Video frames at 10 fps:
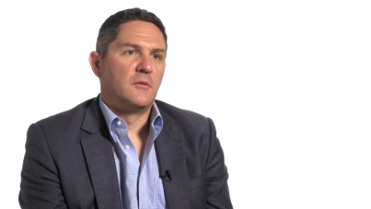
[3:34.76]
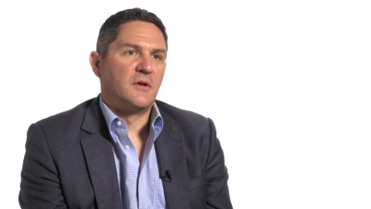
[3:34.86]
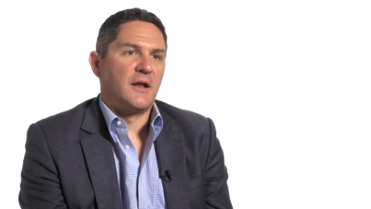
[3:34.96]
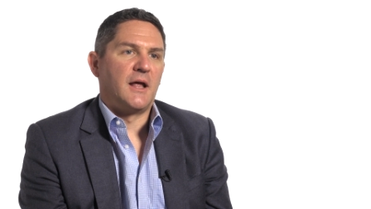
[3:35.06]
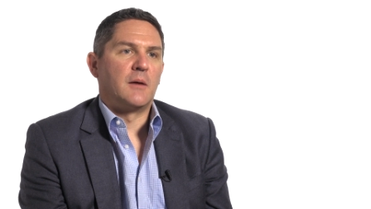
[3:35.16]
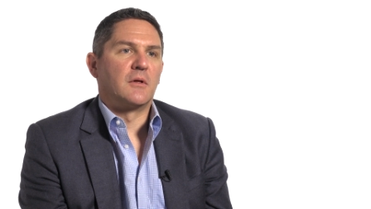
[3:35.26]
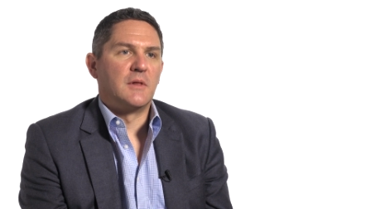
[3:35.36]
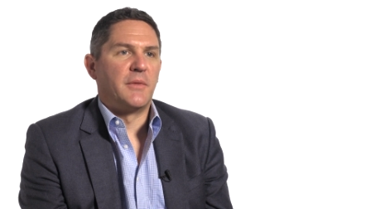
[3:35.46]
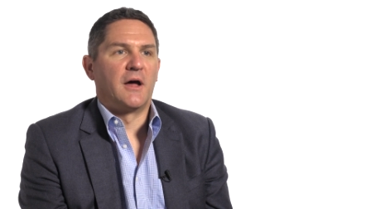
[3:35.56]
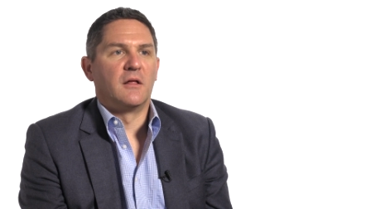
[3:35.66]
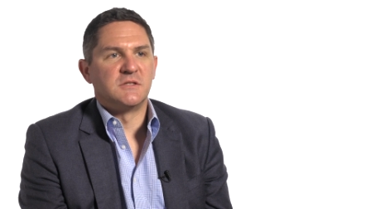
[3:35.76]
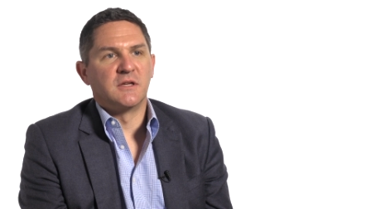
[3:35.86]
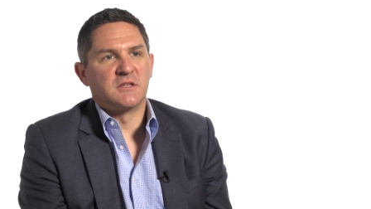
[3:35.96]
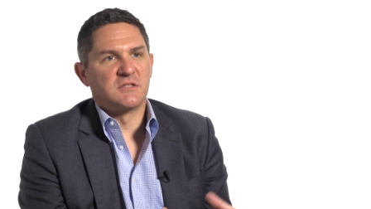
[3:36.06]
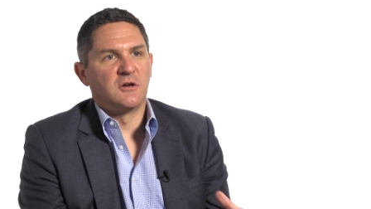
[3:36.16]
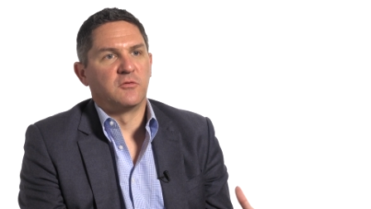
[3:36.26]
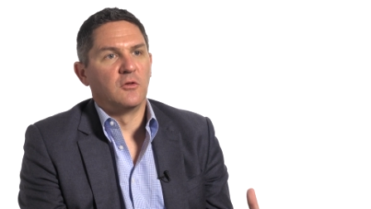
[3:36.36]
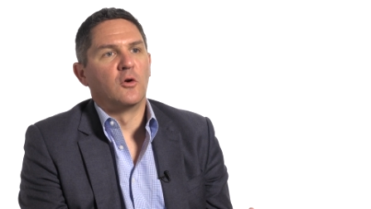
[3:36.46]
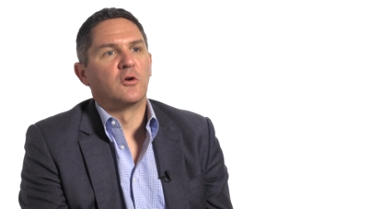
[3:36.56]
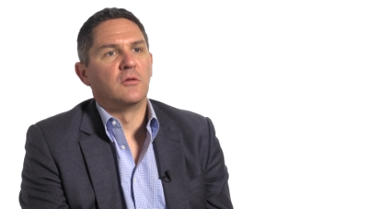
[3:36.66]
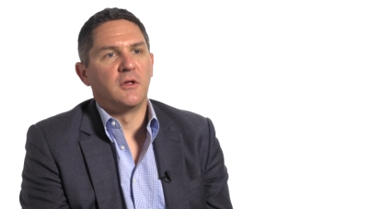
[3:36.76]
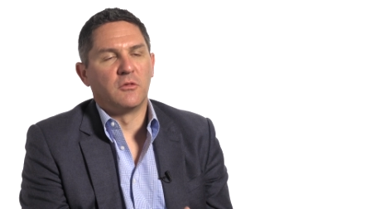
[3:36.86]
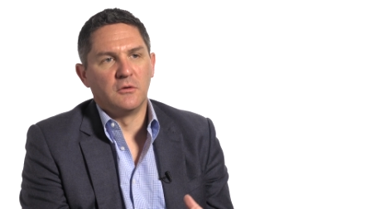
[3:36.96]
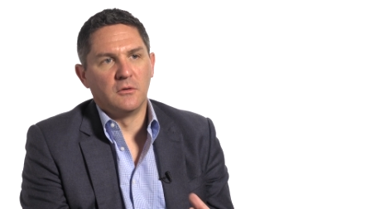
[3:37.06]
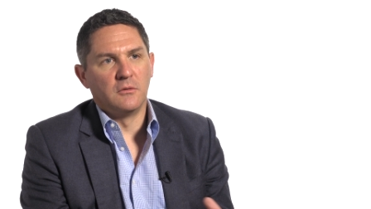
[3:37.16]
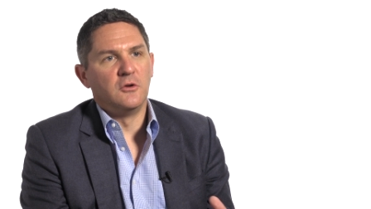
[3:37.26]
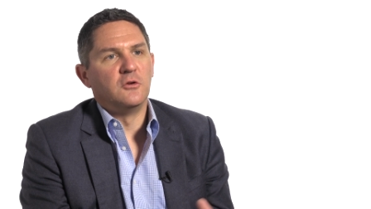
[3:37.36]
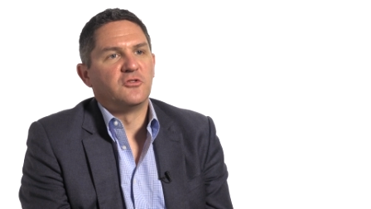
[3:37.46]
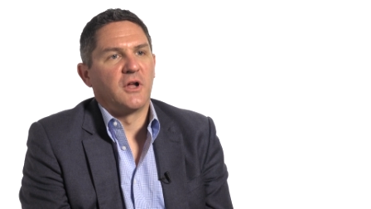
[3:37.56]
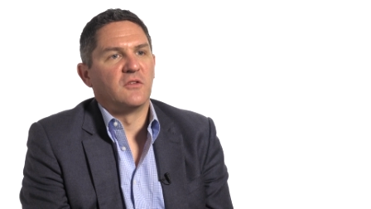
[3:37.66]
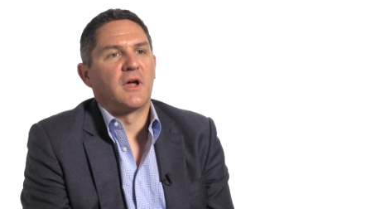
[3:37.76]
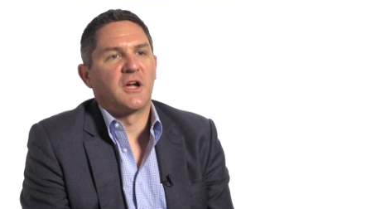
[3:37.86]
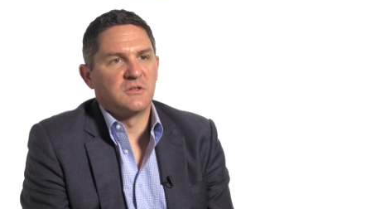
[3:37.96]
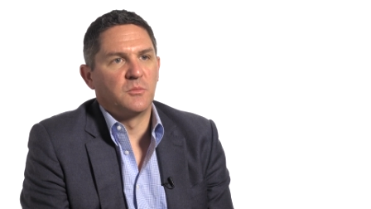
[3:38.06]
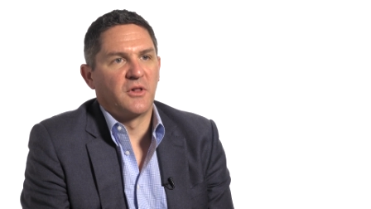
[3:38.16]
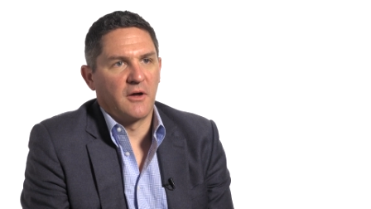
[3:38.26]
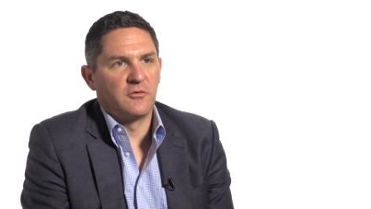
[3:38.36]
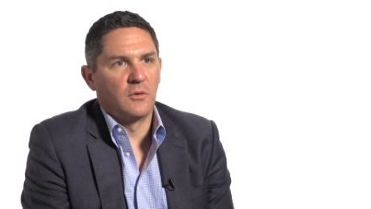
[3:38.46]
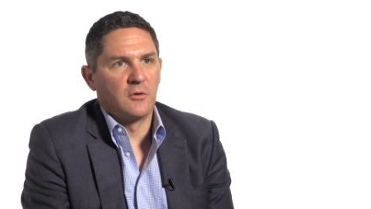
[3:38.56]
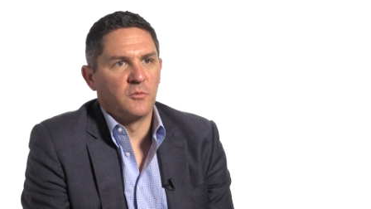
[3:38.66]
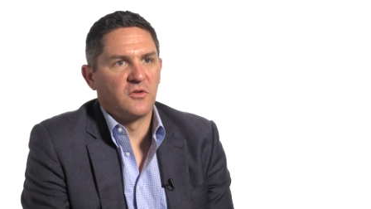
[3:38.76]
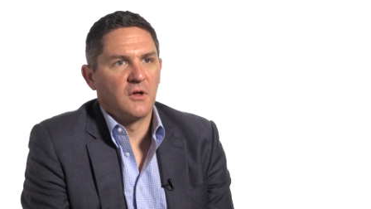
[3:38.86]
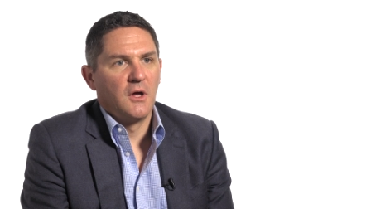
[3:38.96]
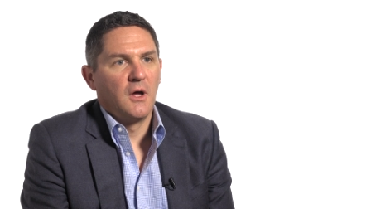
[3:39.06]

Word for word: dynamically balancing itself locally through new transaction platforms.